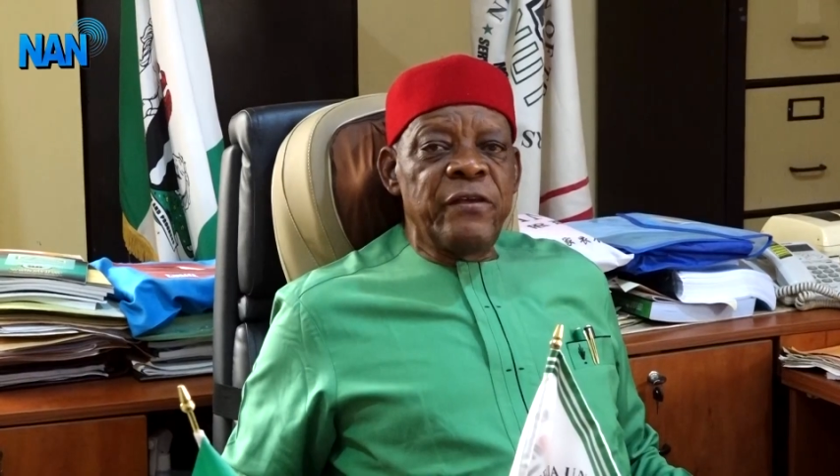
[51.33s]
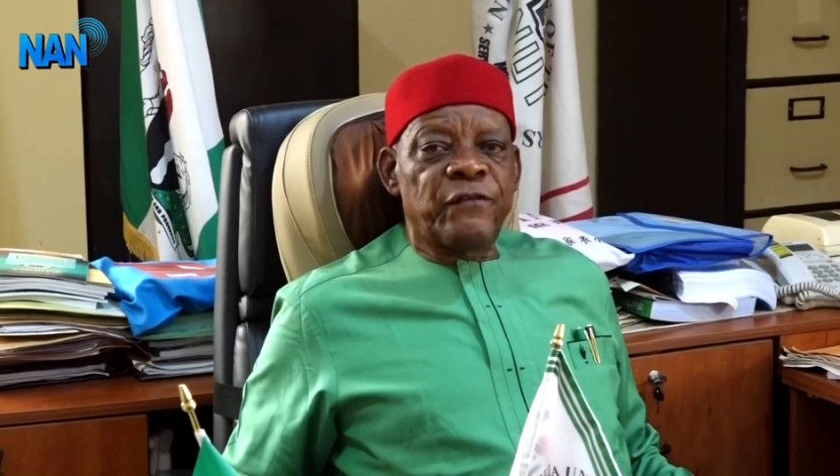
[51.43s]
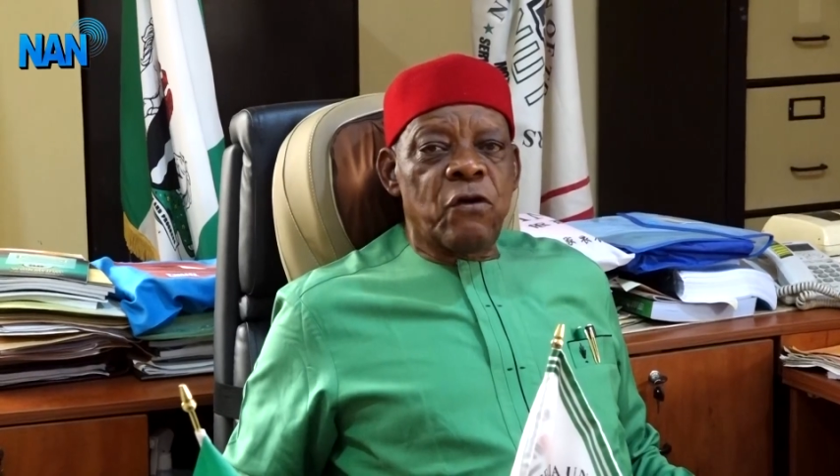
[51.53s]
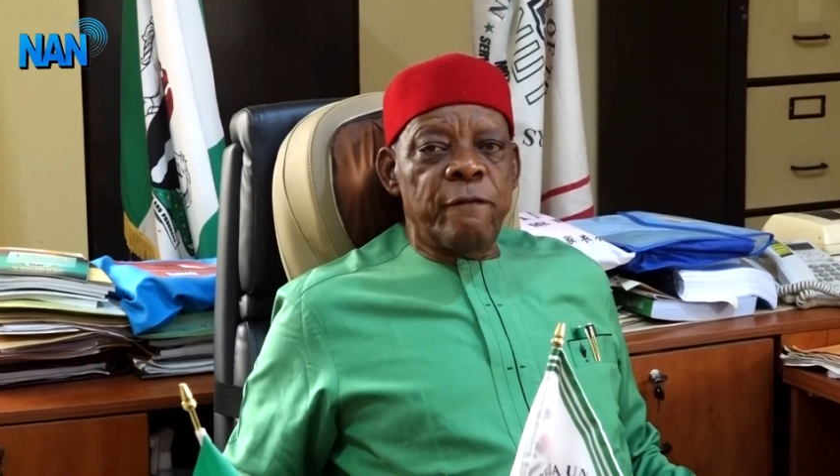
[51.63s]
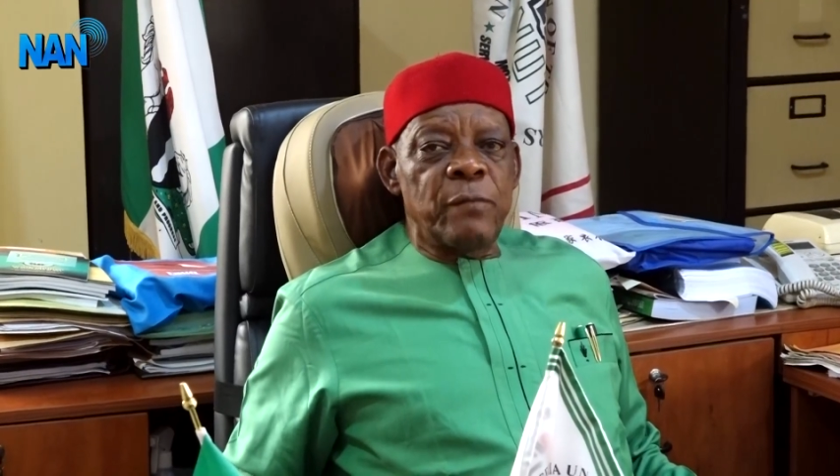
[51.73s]

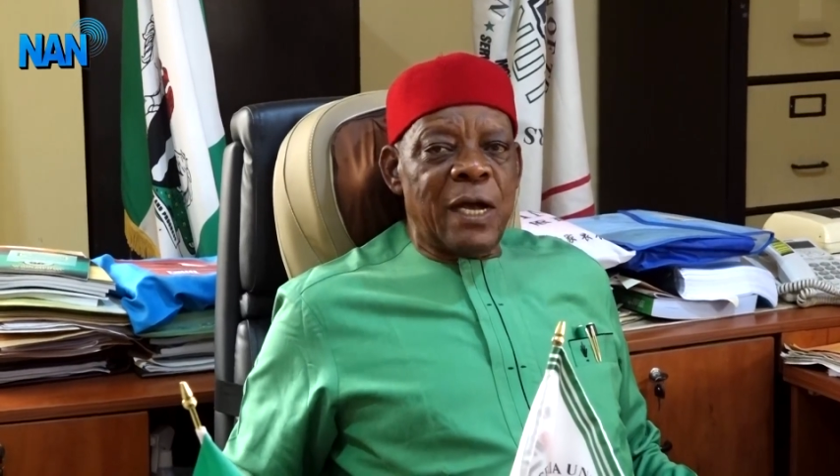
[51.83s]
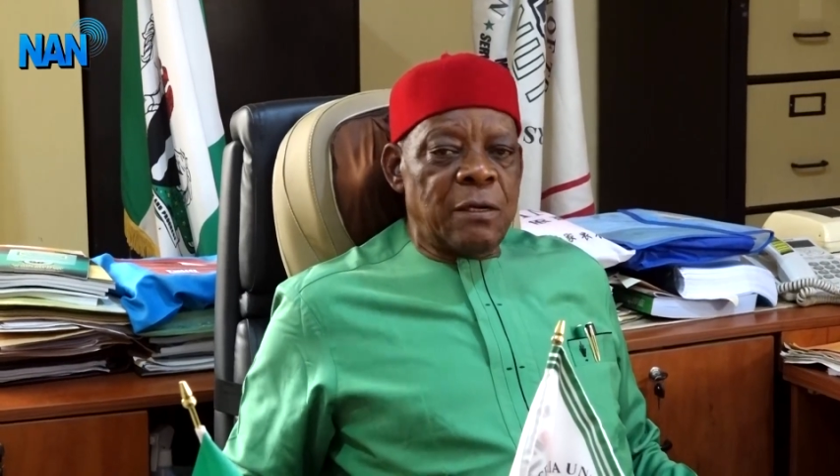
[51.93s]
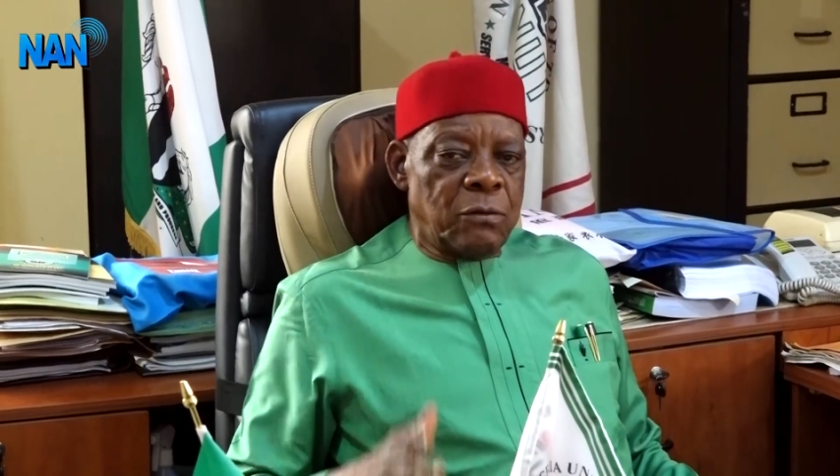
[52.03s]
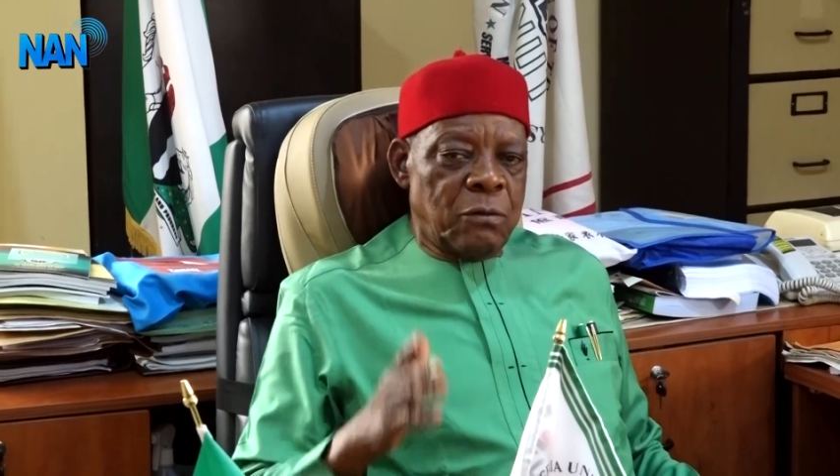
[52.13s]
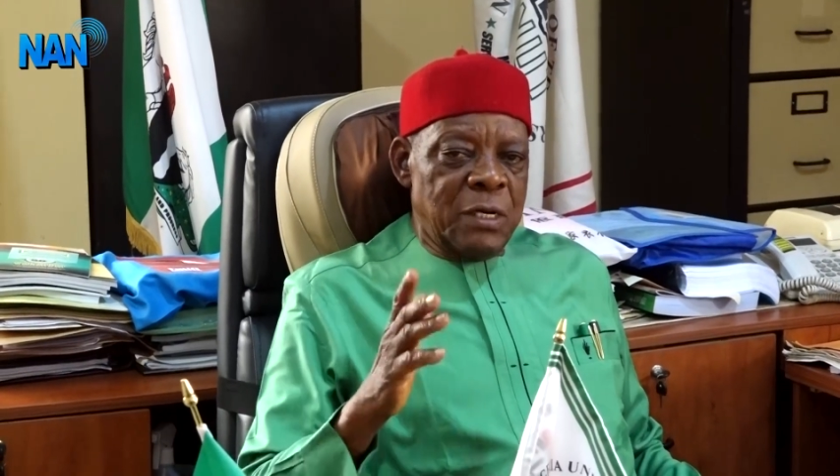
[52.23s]
and
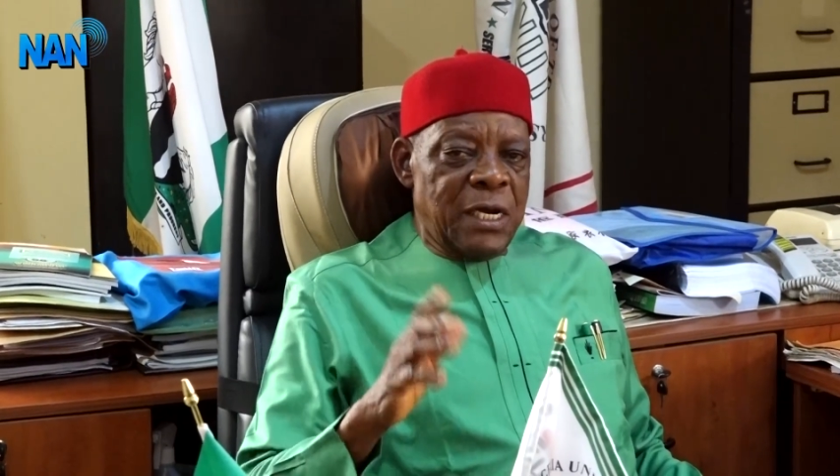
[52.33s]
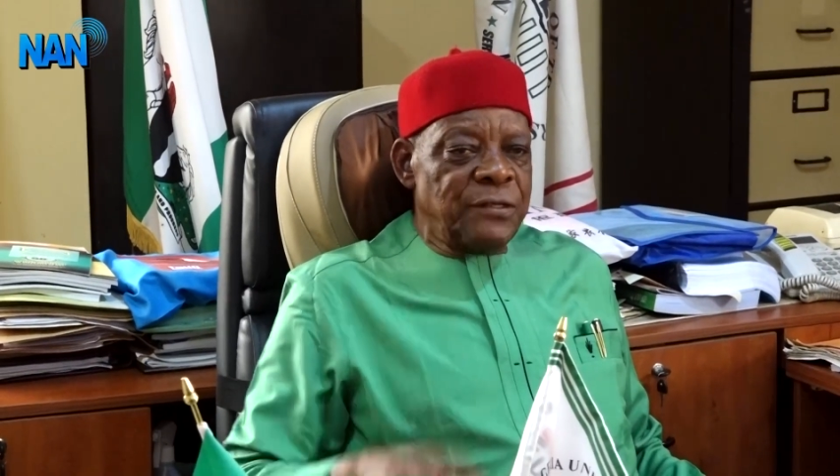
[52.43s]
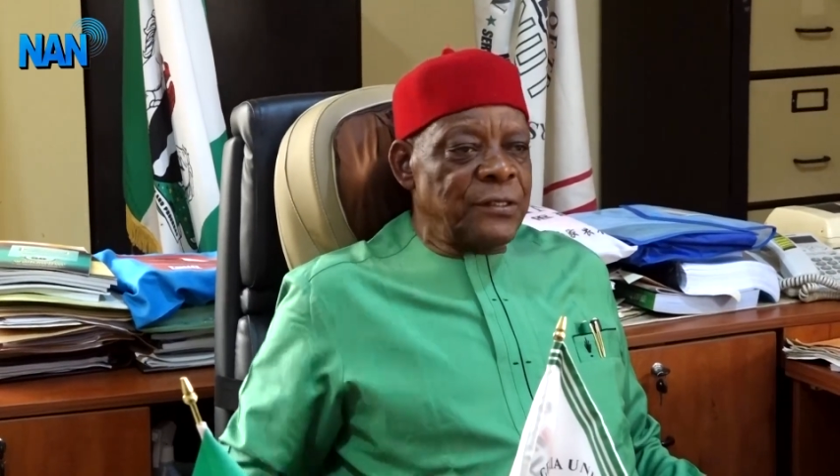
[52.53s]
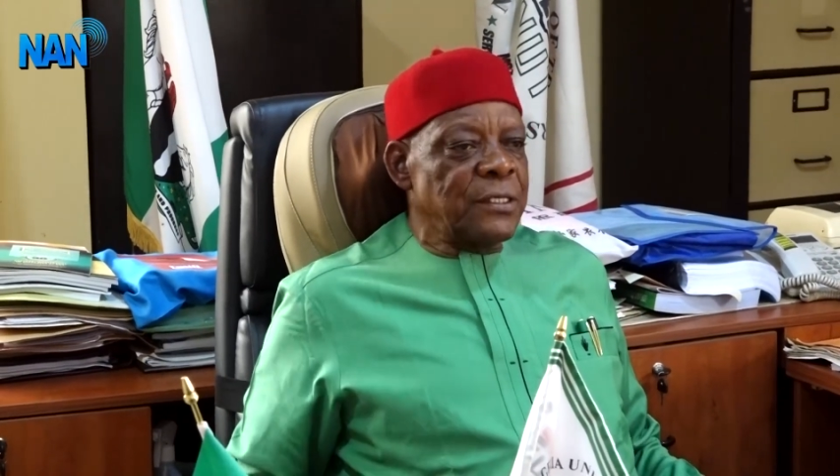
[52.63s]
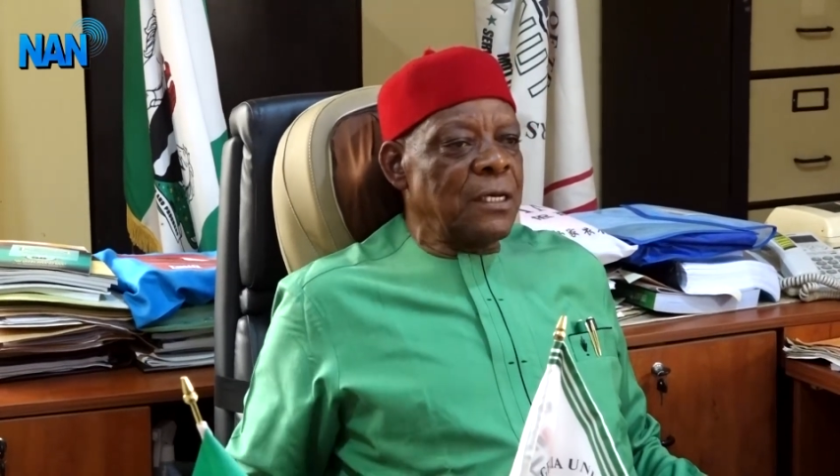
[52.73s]
future
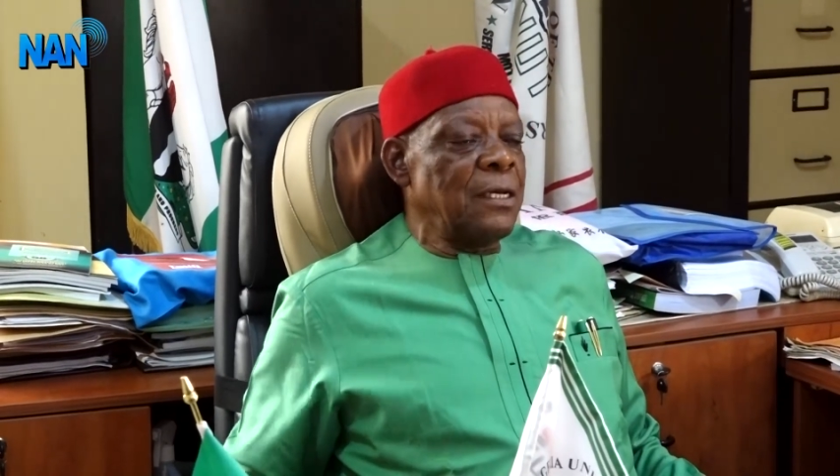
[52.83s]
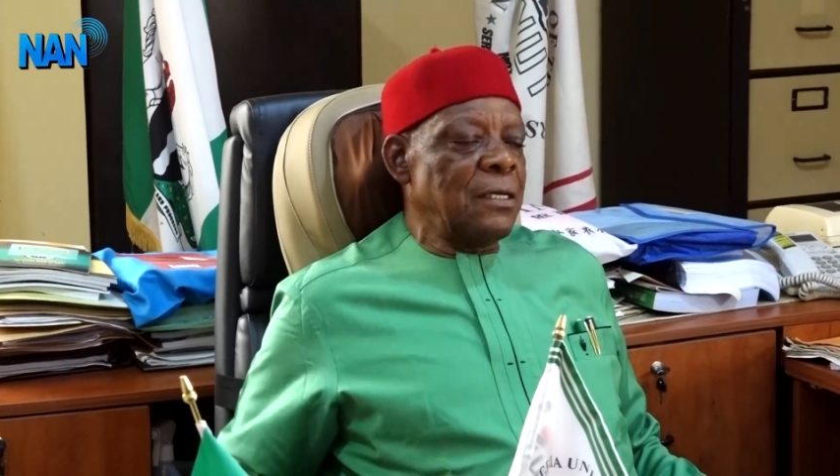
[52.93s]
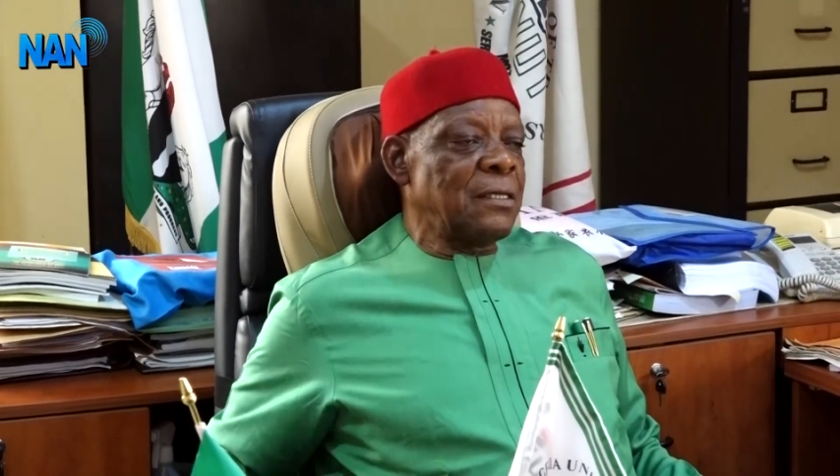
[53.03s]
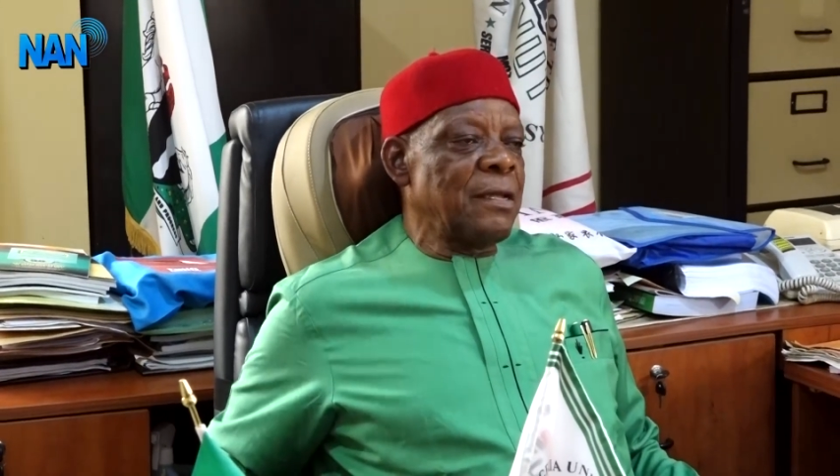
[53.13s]
stability.